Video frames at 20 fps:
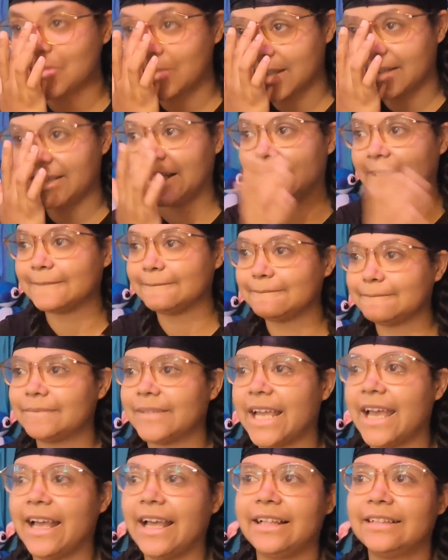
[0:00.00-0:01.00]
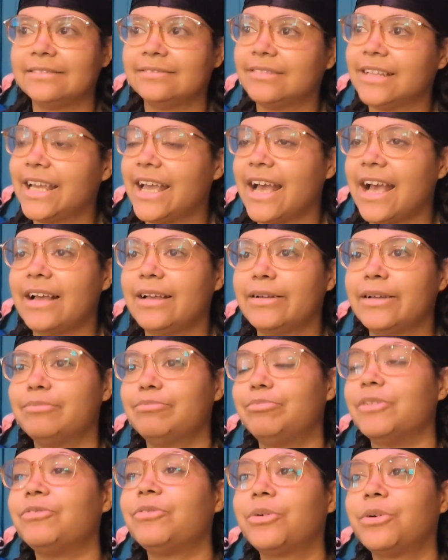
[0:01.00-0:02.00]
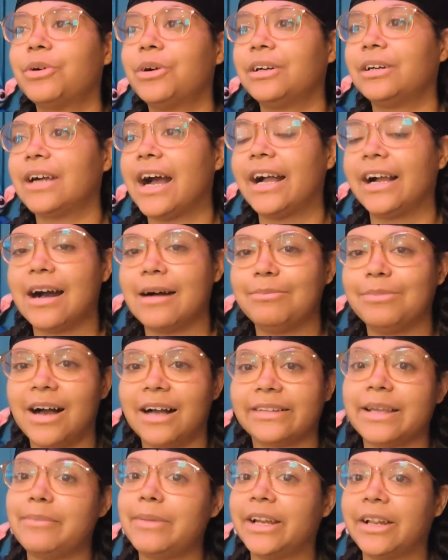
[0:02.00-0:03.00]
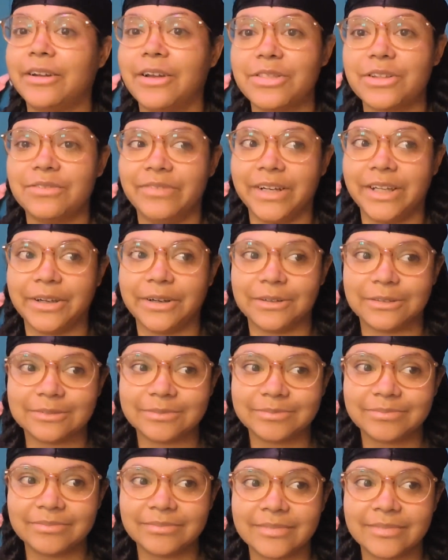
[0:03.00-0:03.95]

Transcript: Like, and before I got blocked, they made another video.